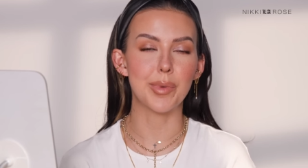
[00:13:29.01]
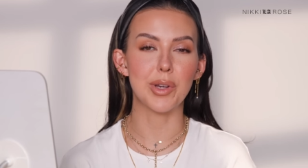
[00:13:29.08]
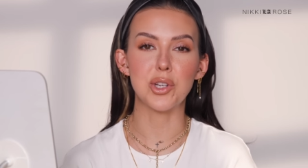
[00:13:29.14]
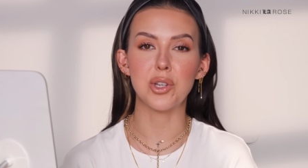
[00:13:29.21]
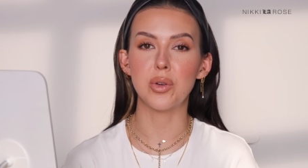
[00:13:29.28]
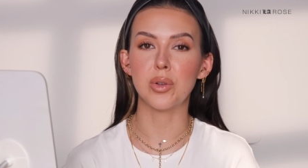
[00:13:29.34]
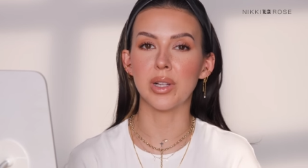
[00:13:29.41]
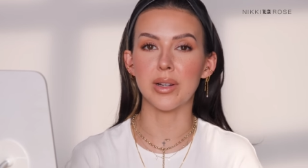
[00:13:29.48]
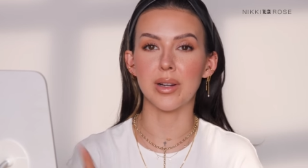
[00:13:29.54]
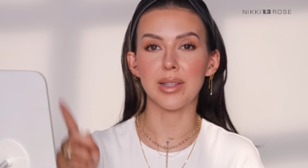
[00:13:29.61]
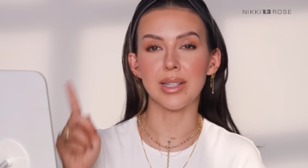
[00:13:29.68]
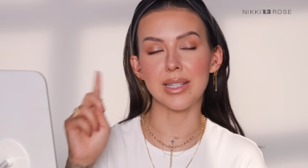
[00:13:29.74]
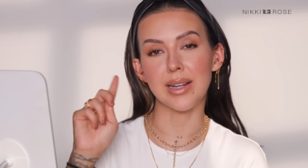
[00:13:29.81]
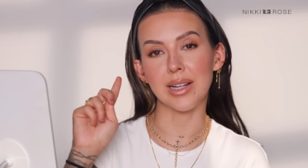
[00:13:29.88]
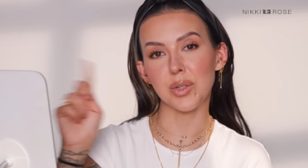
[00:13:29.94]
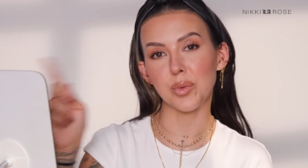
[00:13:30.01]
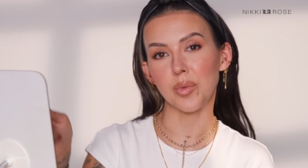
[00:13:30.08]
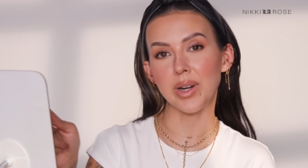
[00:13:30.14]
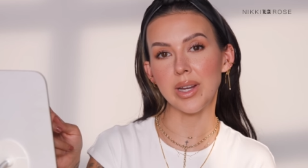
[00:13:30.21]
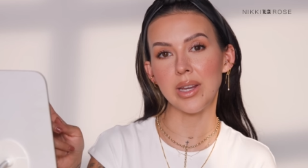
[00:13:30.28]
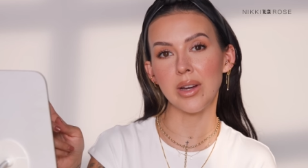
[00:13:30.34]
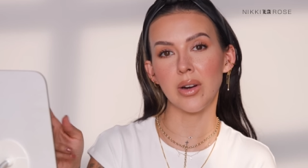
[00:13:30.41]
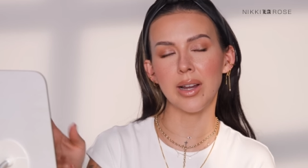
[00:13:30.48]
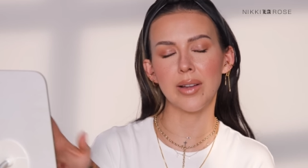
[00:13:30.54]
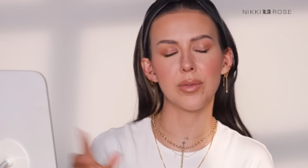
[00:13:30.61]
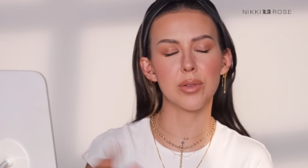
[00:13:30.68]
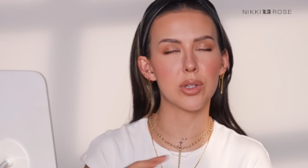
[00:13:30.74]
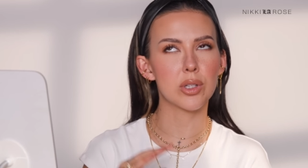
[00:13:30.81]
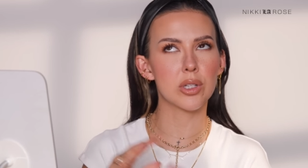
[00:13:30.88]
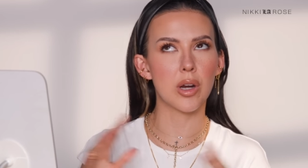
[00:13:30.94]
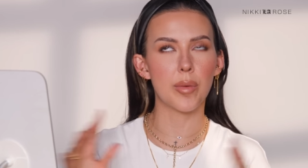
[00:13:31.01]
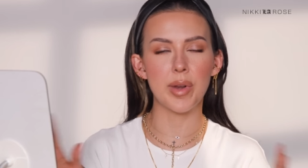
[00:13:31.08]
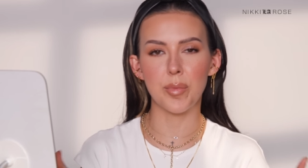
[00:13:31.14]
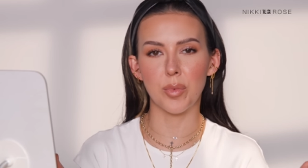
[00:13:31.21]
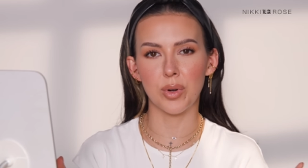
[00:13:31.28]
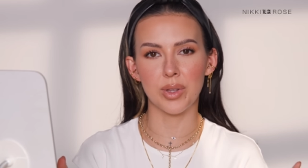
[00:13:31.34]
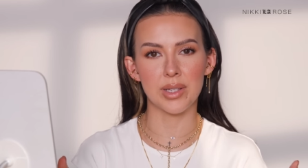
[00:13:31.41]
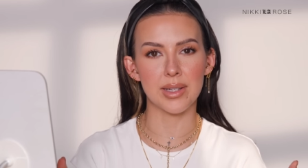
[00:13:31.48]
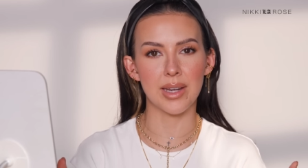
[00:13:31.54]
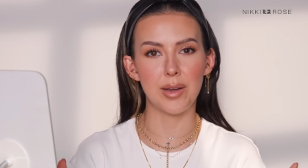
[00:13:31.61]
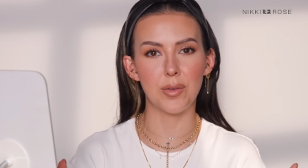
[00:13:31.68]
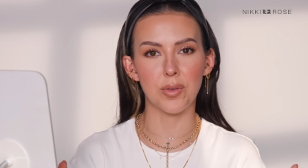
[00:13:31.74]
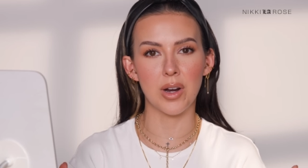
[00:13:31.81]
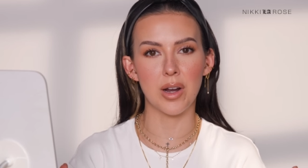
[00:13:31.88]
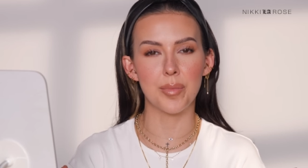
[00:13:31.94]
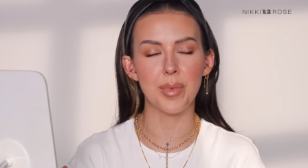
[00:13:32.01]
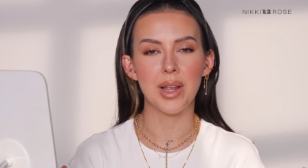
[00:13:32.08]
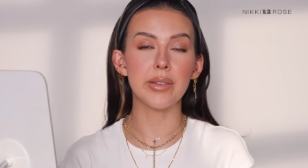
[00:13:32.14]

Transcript: make sure you click on this next one right here. I have so many more where this came from.